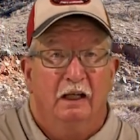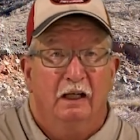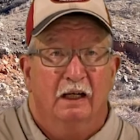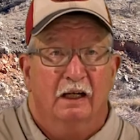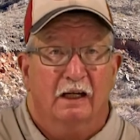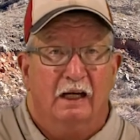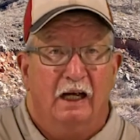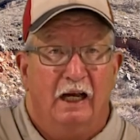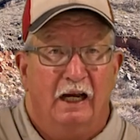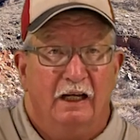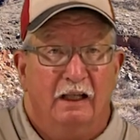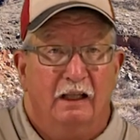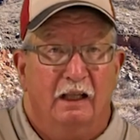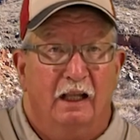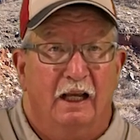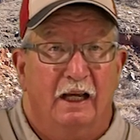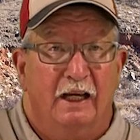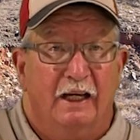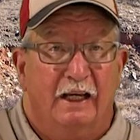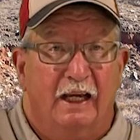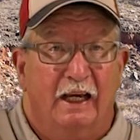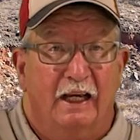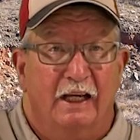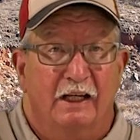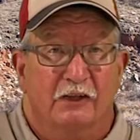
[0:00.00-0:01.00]
Kind of
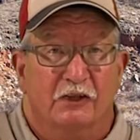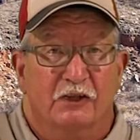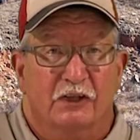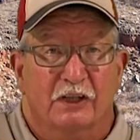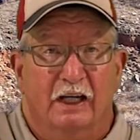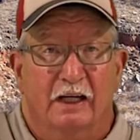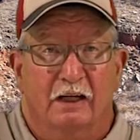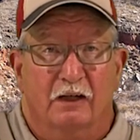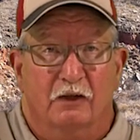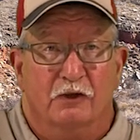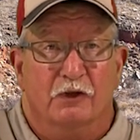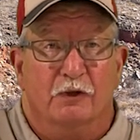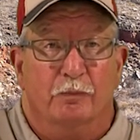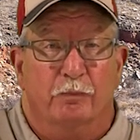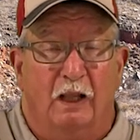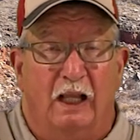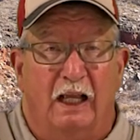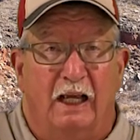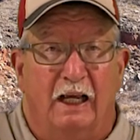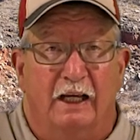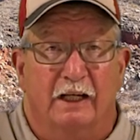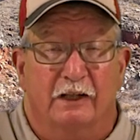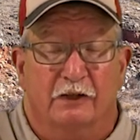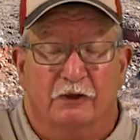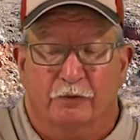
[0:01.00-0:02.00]
like a center
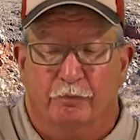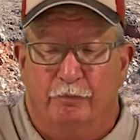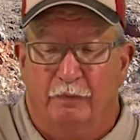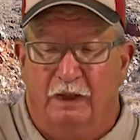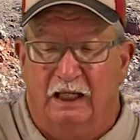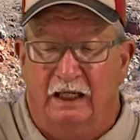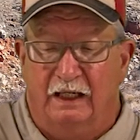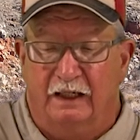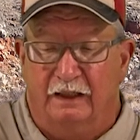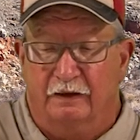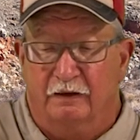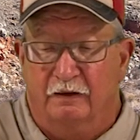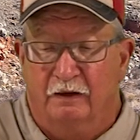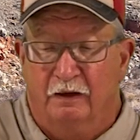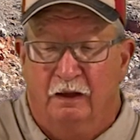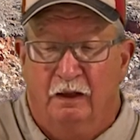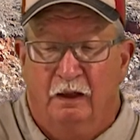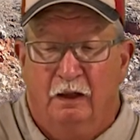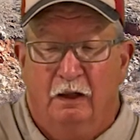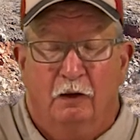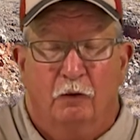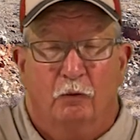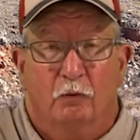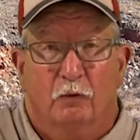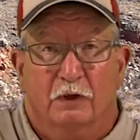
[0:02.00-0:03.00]
splice, but
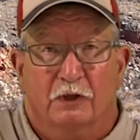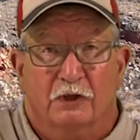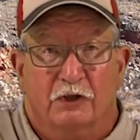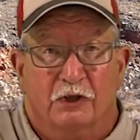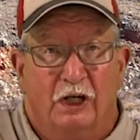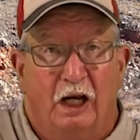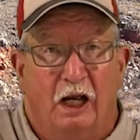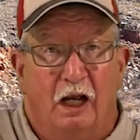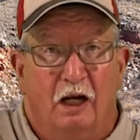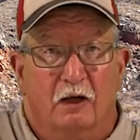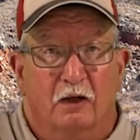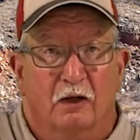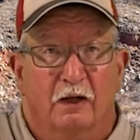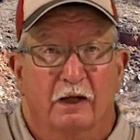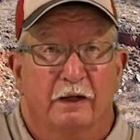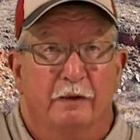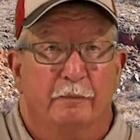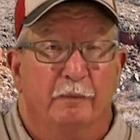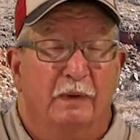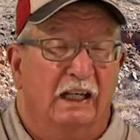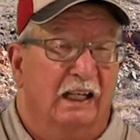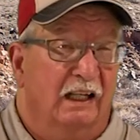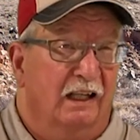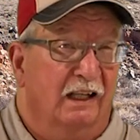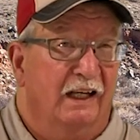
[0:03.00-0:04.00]
with solder in the
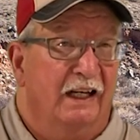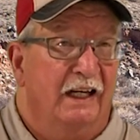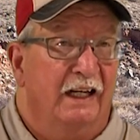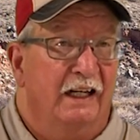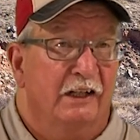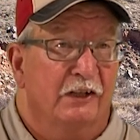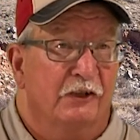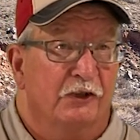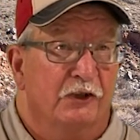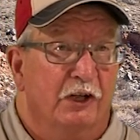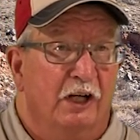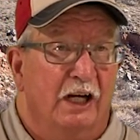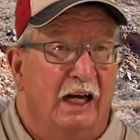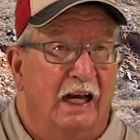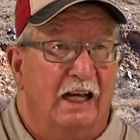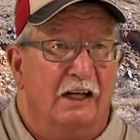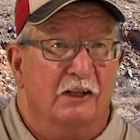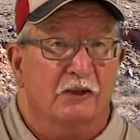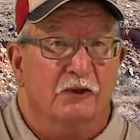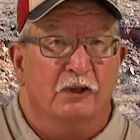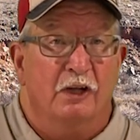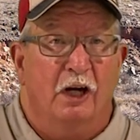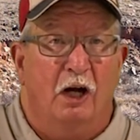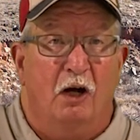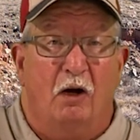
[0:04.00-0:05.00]
middle. And as you
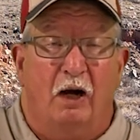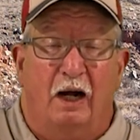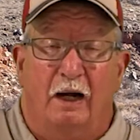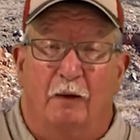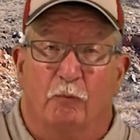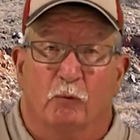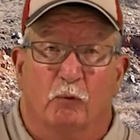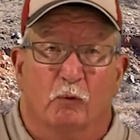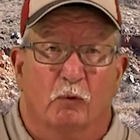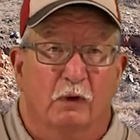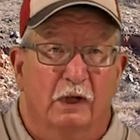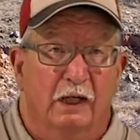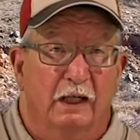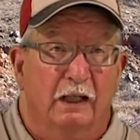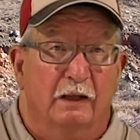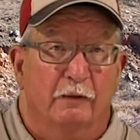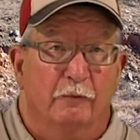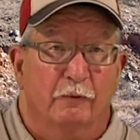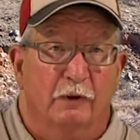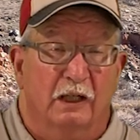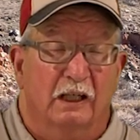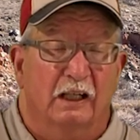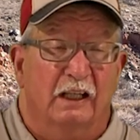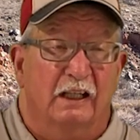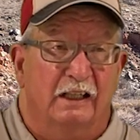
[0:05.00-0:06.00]
guys know, I
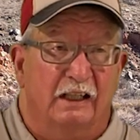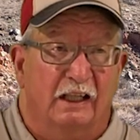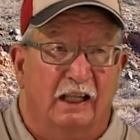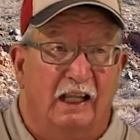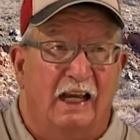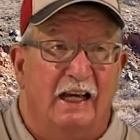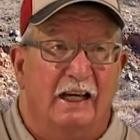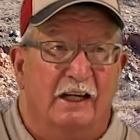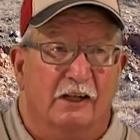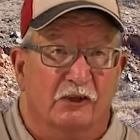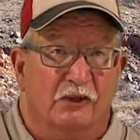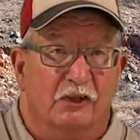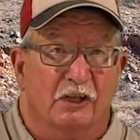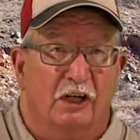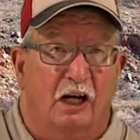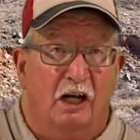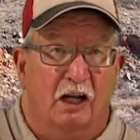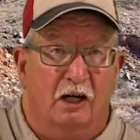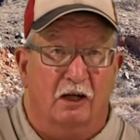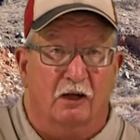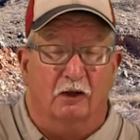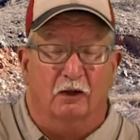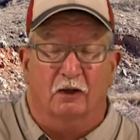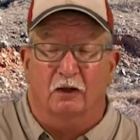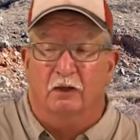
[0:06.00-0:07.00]
really like
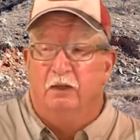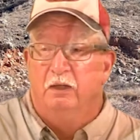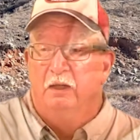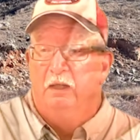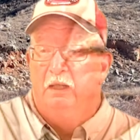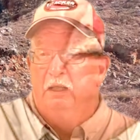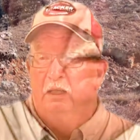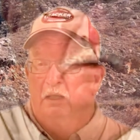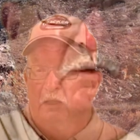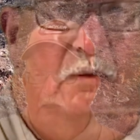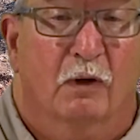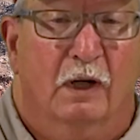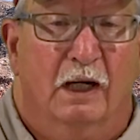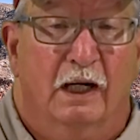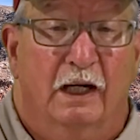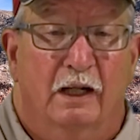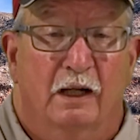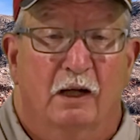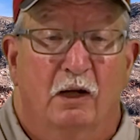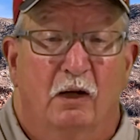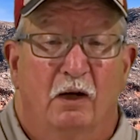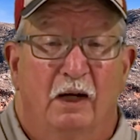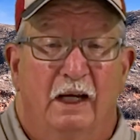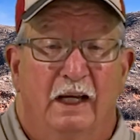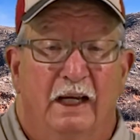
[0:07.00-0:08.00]
solder. We're gonna
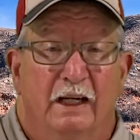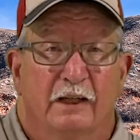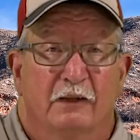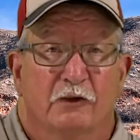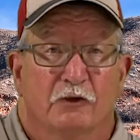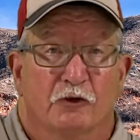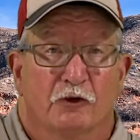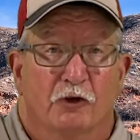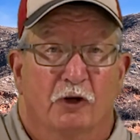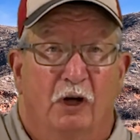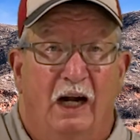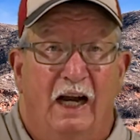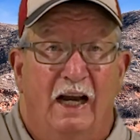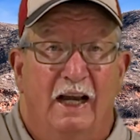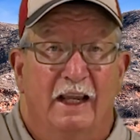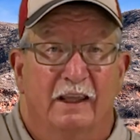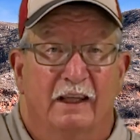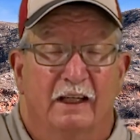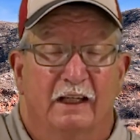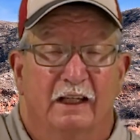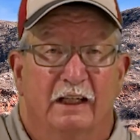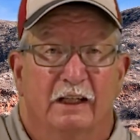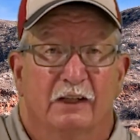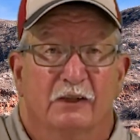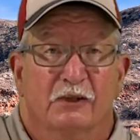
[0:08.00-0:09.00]
go ahead and try
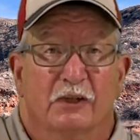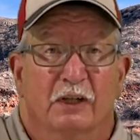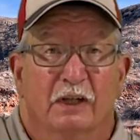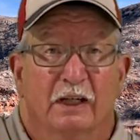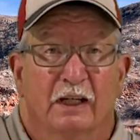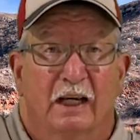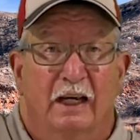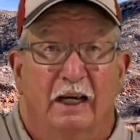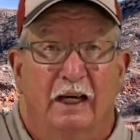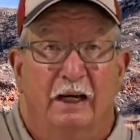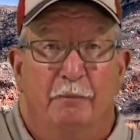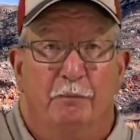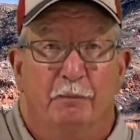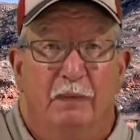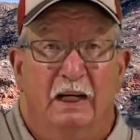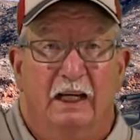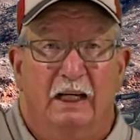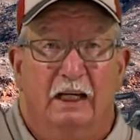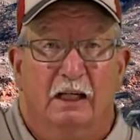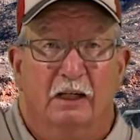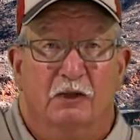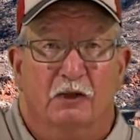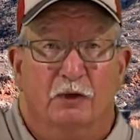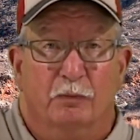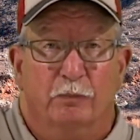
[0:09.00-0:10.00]
these and
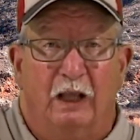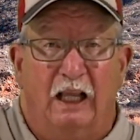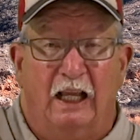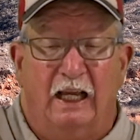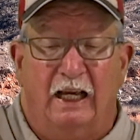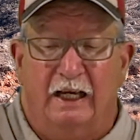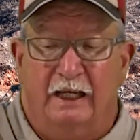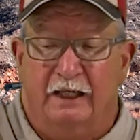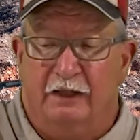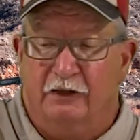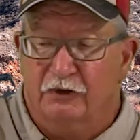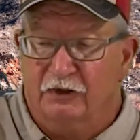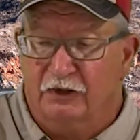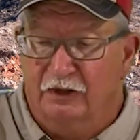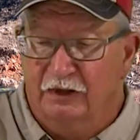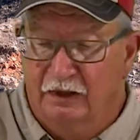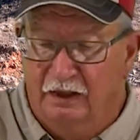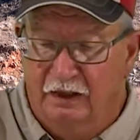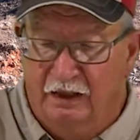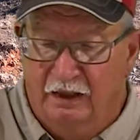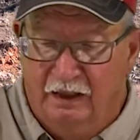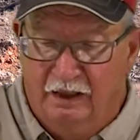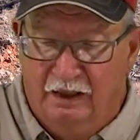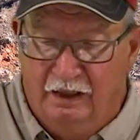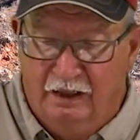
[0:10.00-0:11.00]
make a splice.
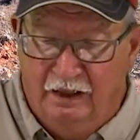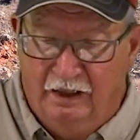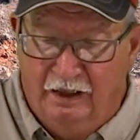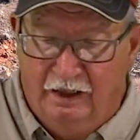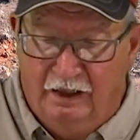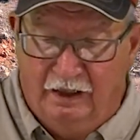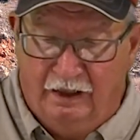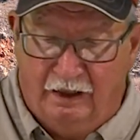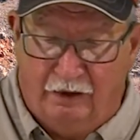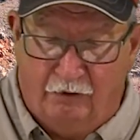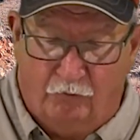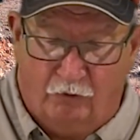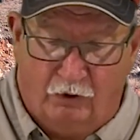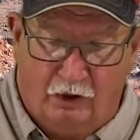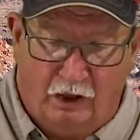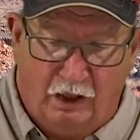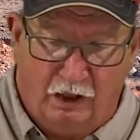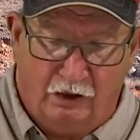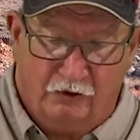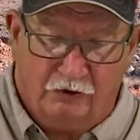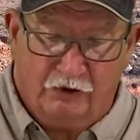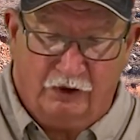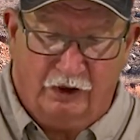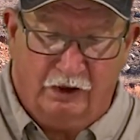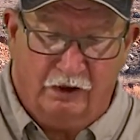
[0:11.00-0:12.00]
And we're
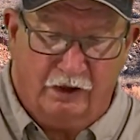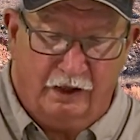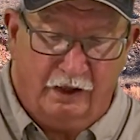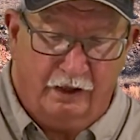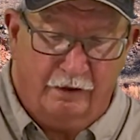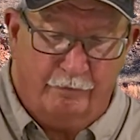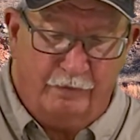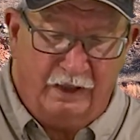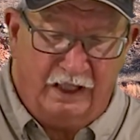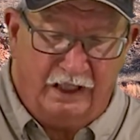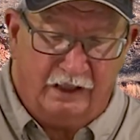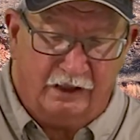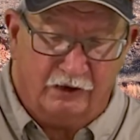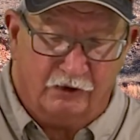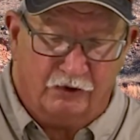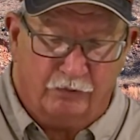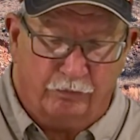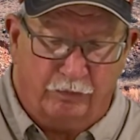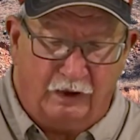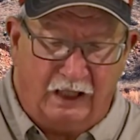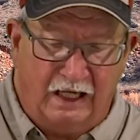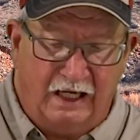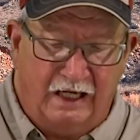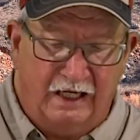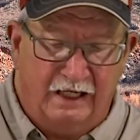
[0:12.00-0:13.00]
also gonna make a
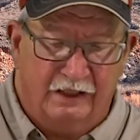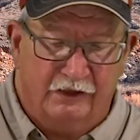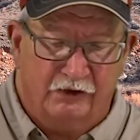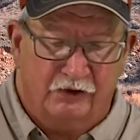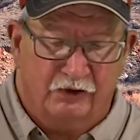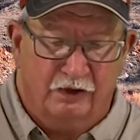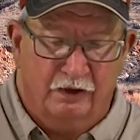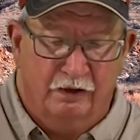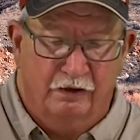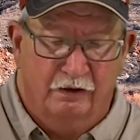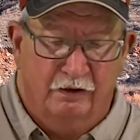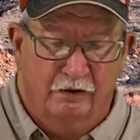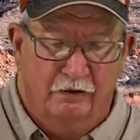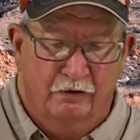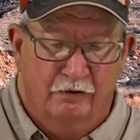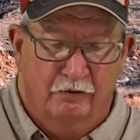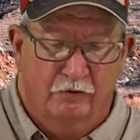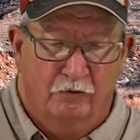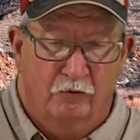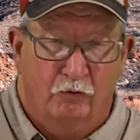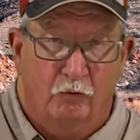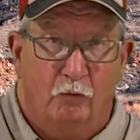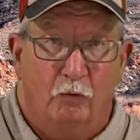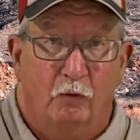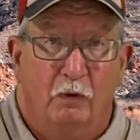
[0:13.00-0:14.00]
splice
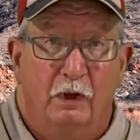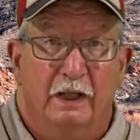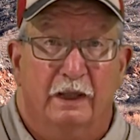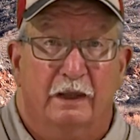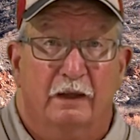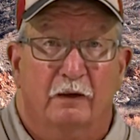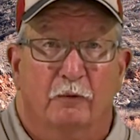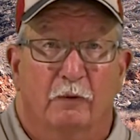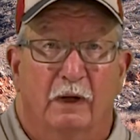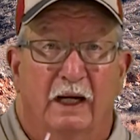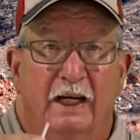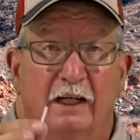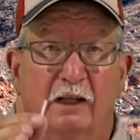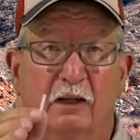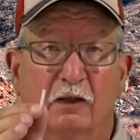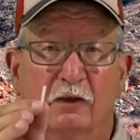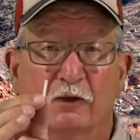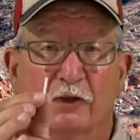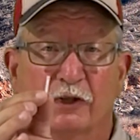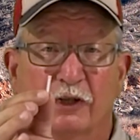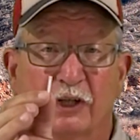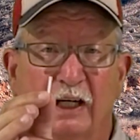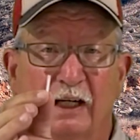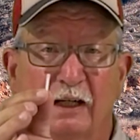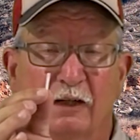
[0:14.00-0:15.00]
with a regular
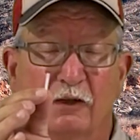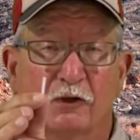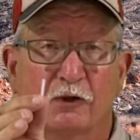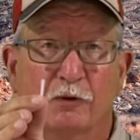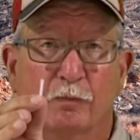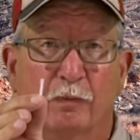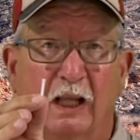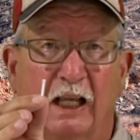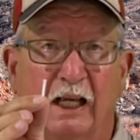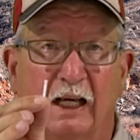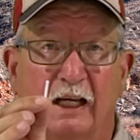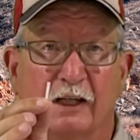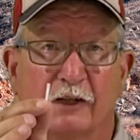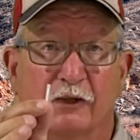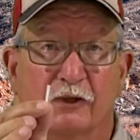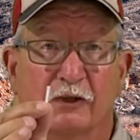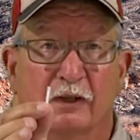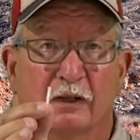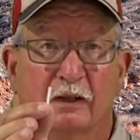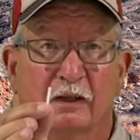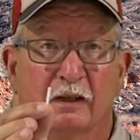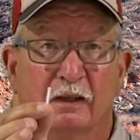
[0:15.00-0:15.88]
center splice.